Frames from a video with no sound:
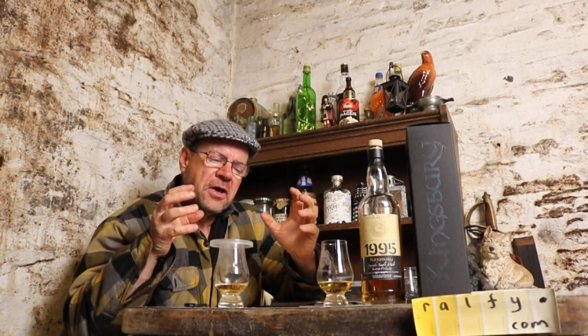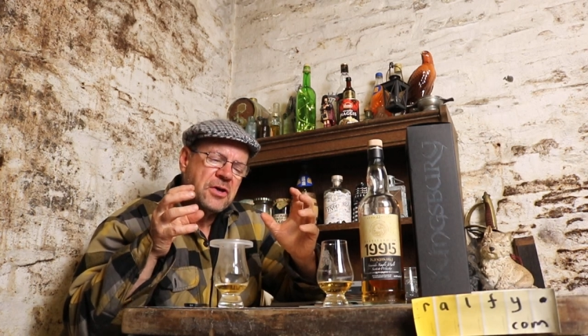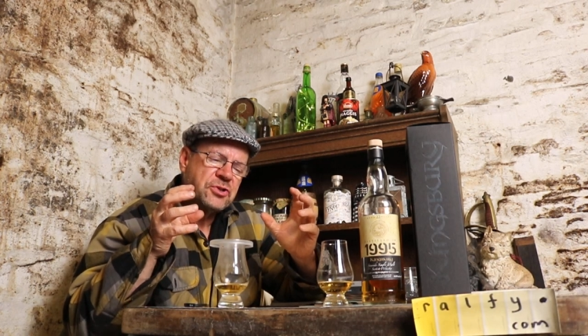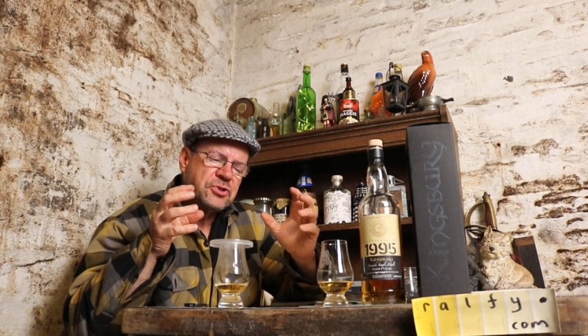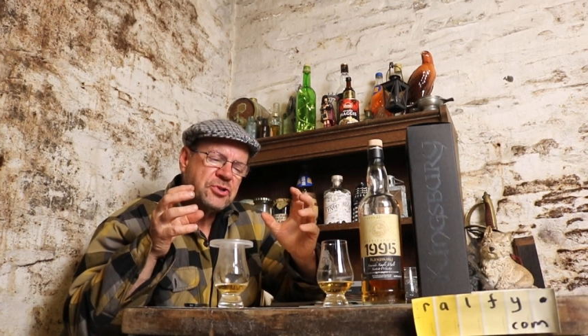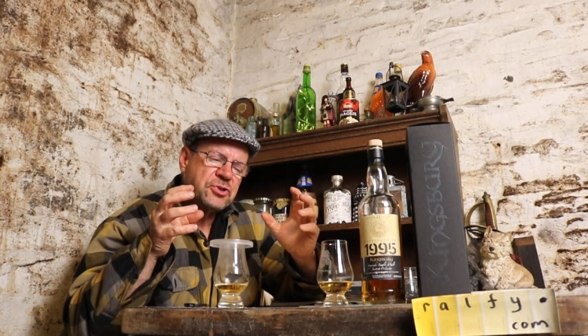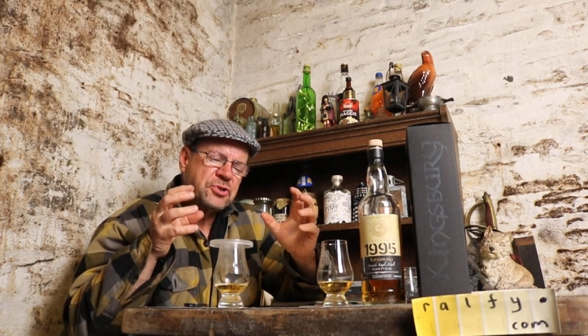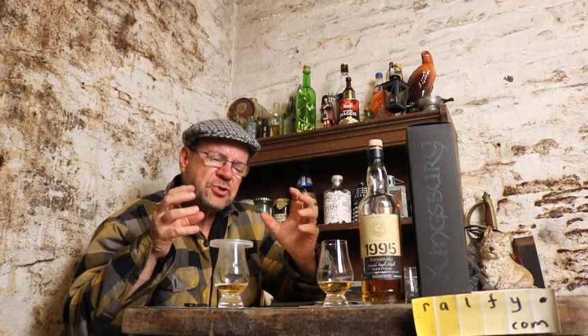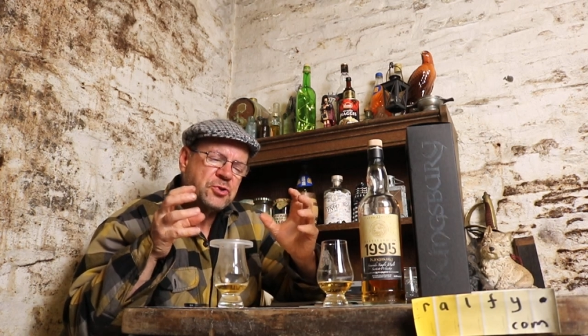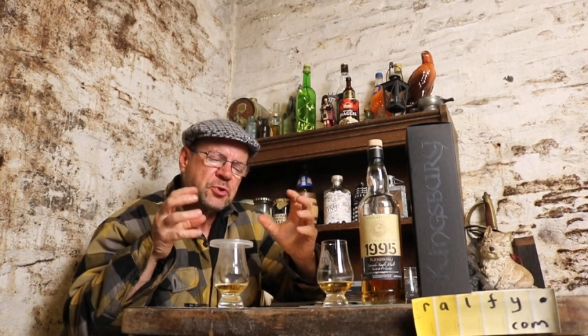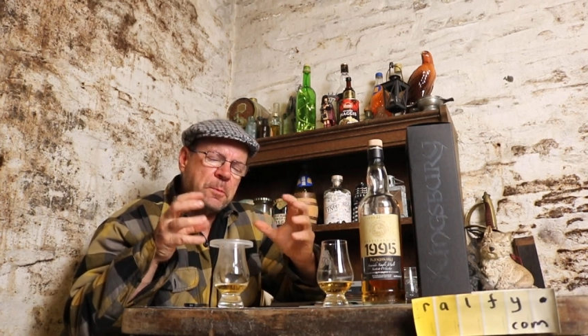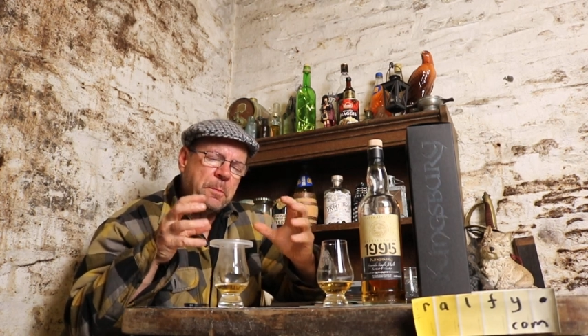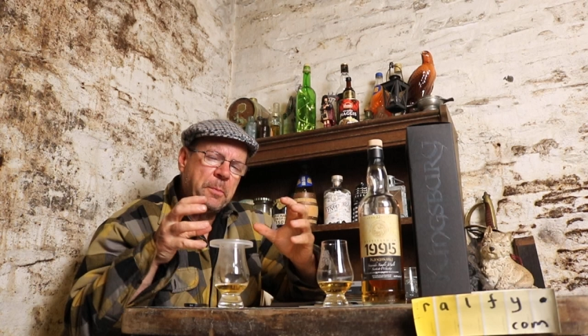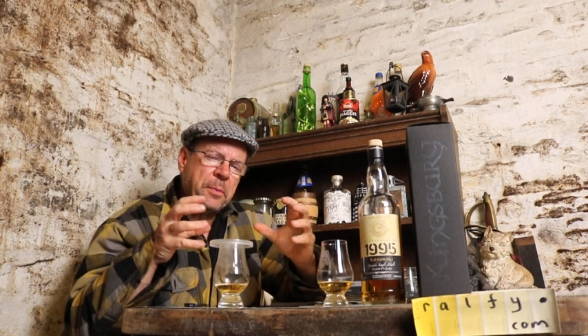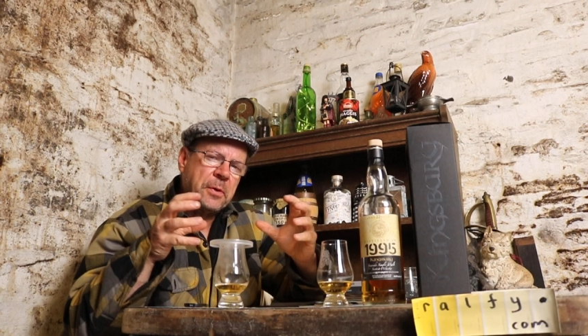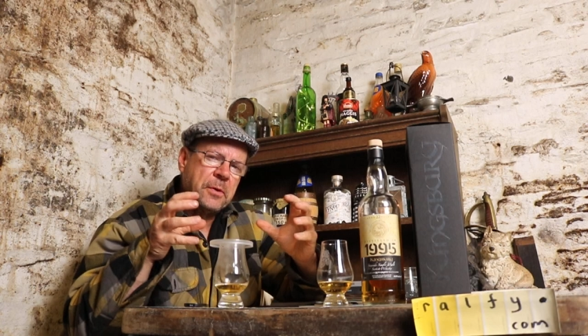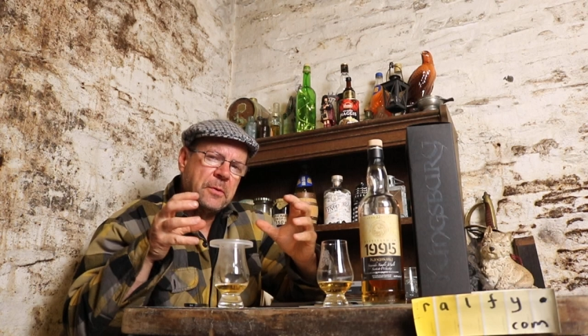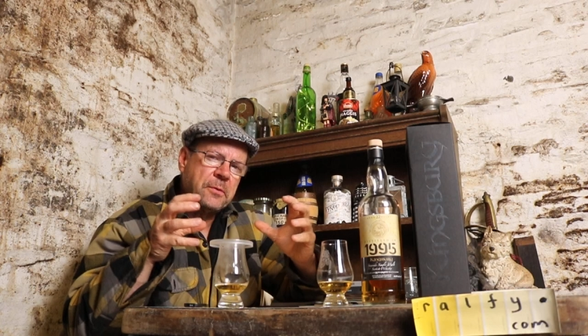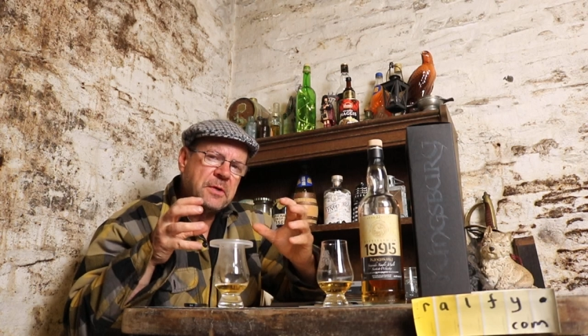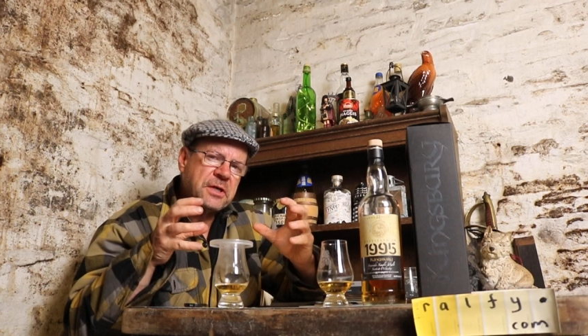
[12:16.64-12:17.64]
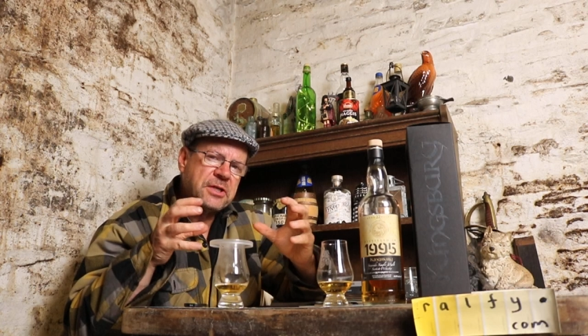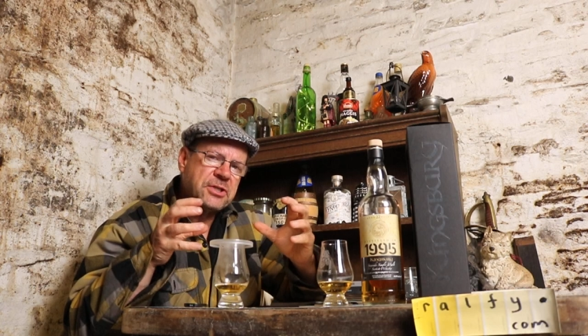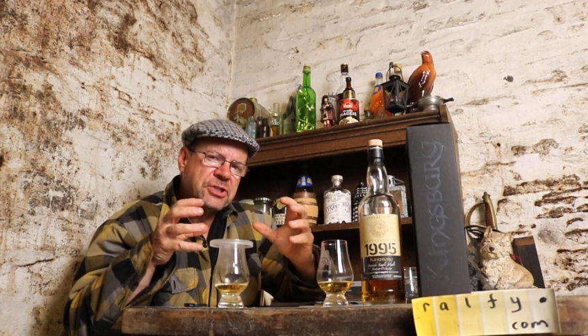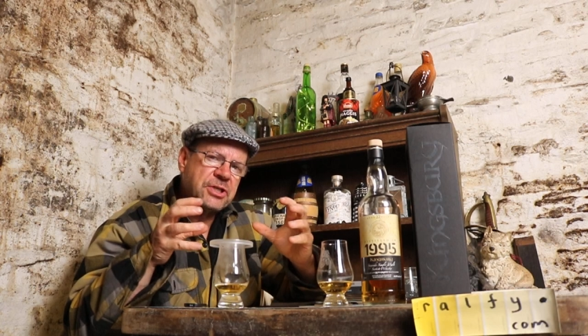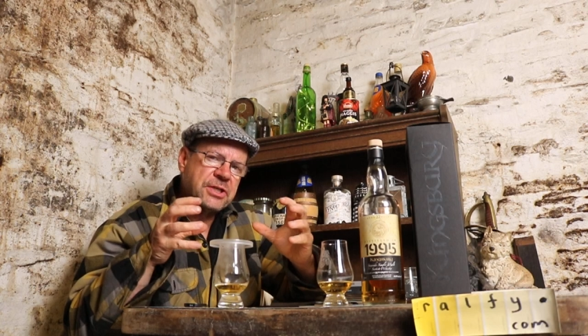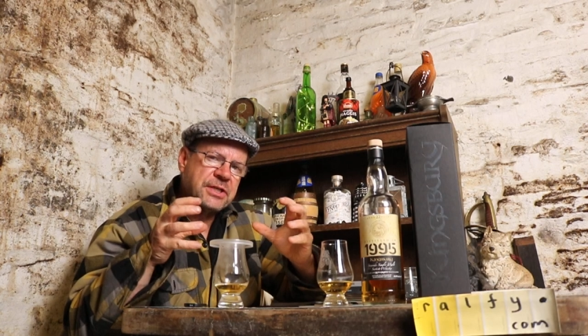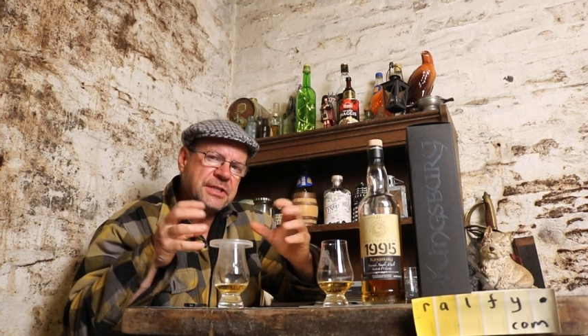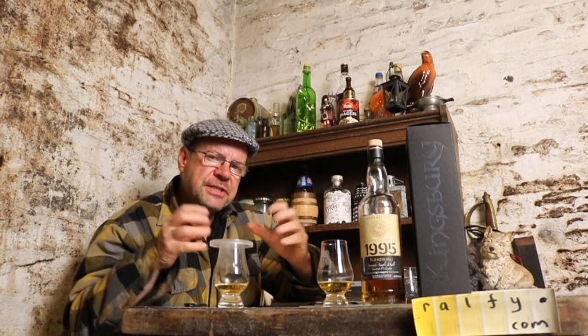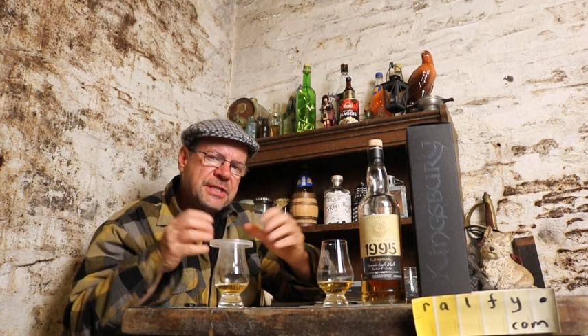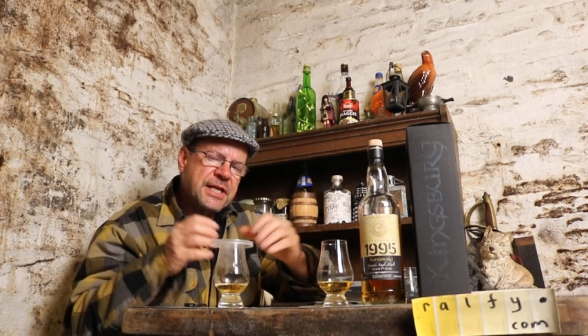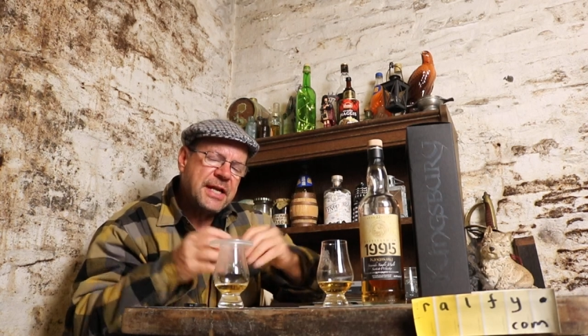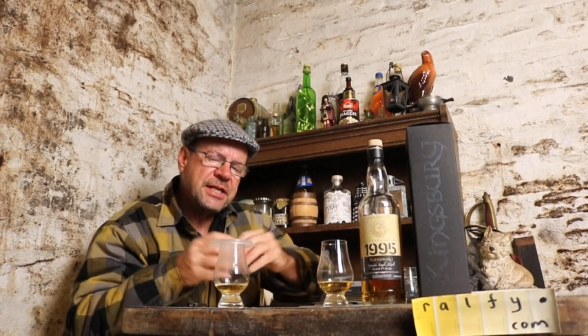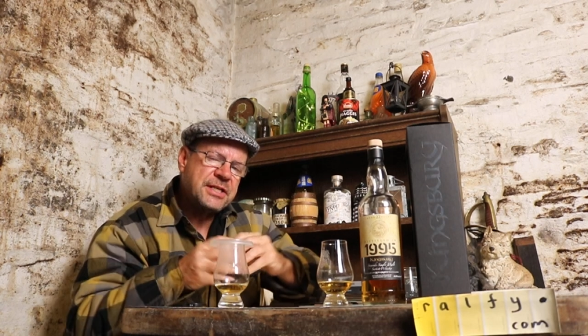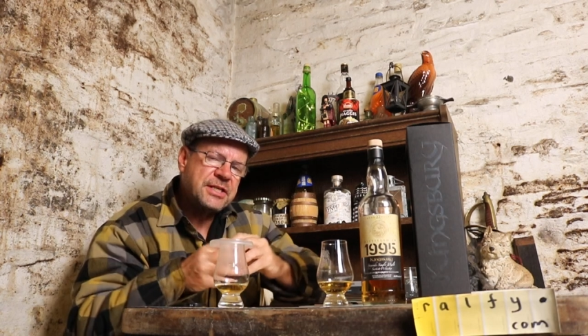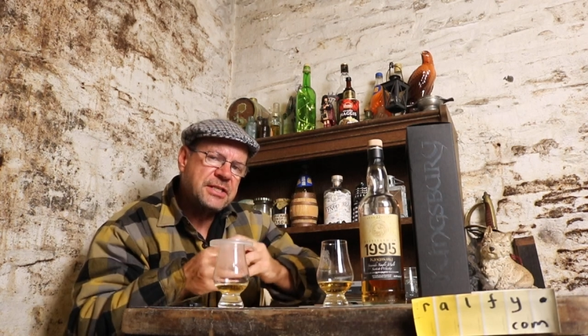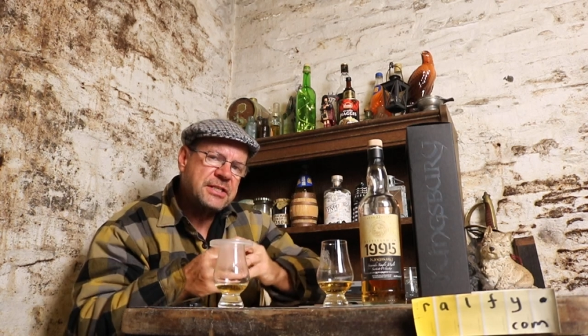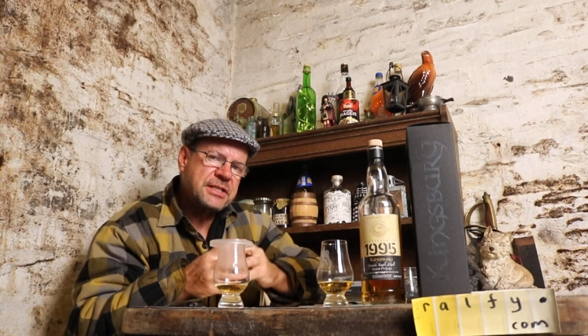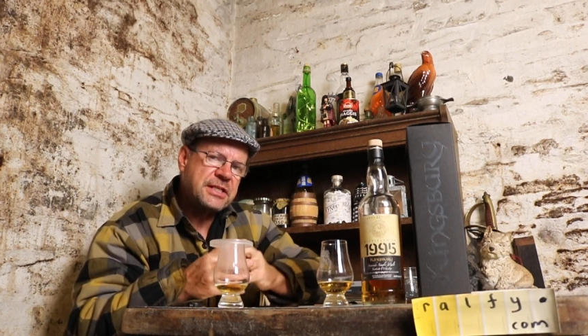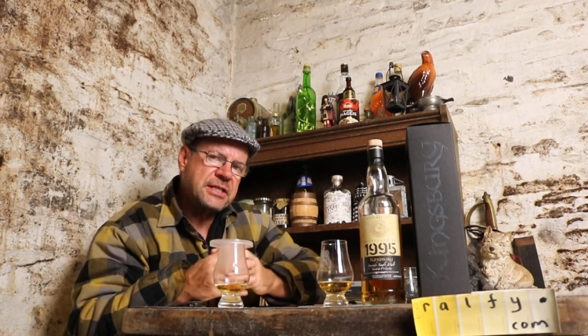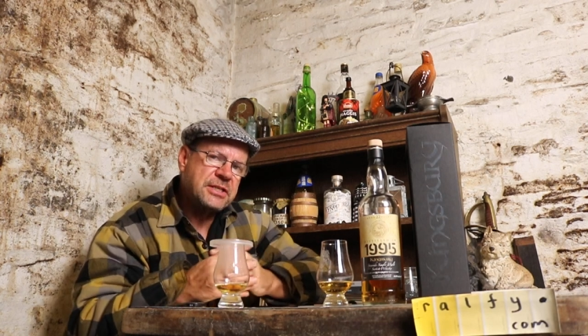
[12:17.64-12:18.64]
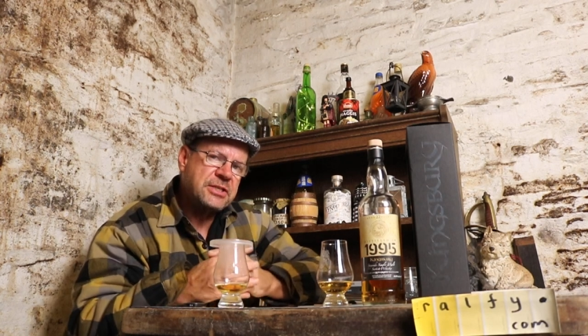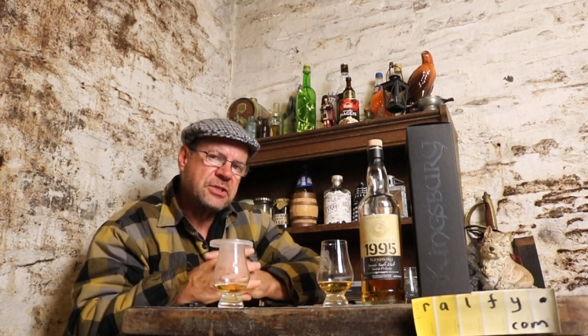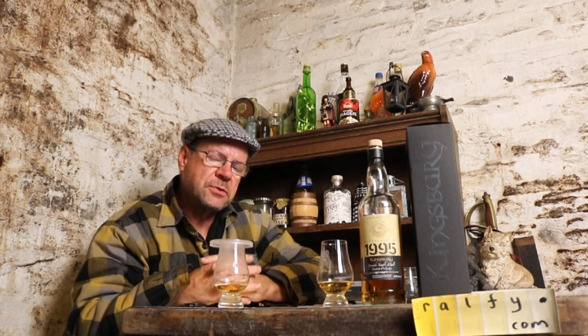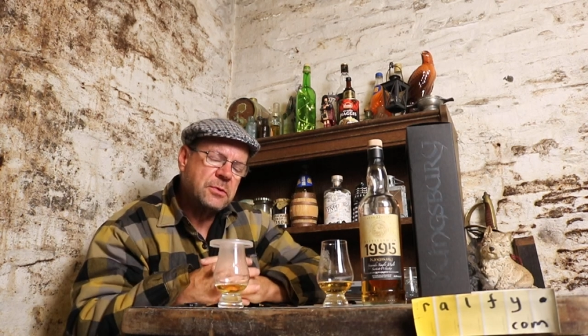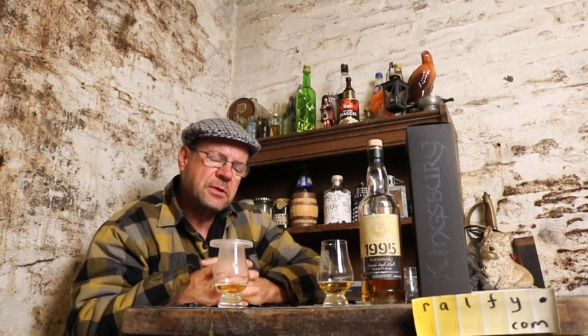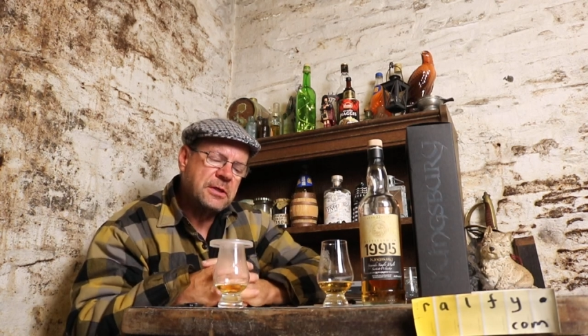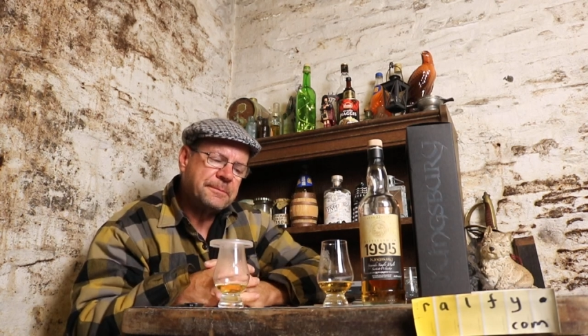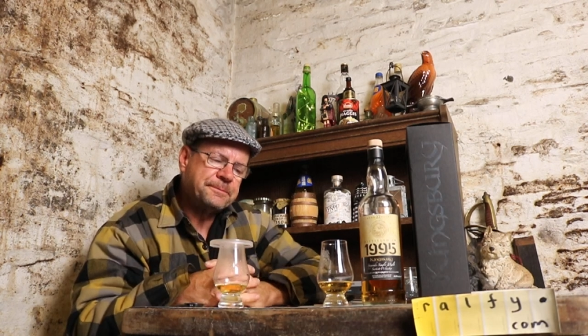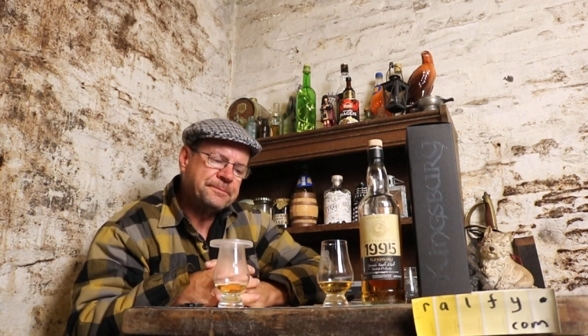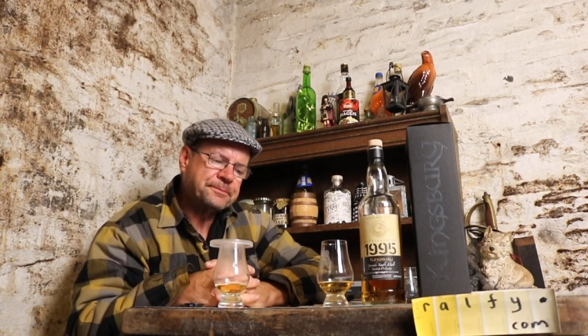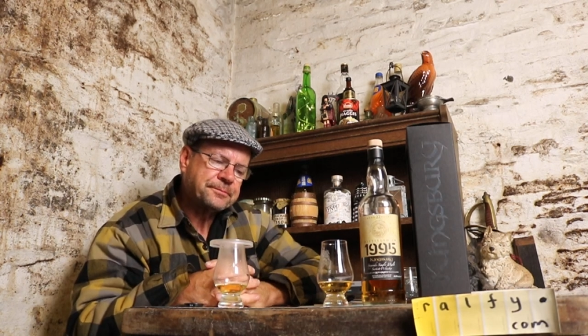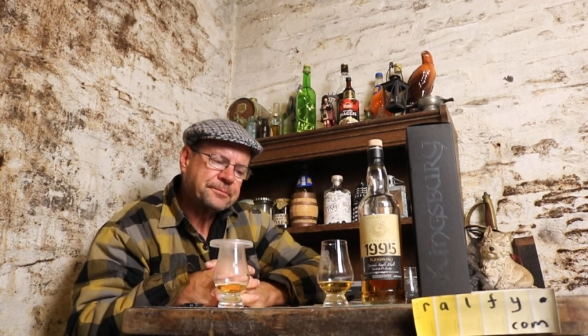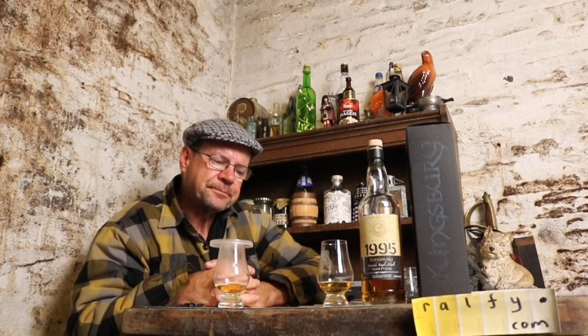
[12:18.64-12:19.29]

super rich intensity to it,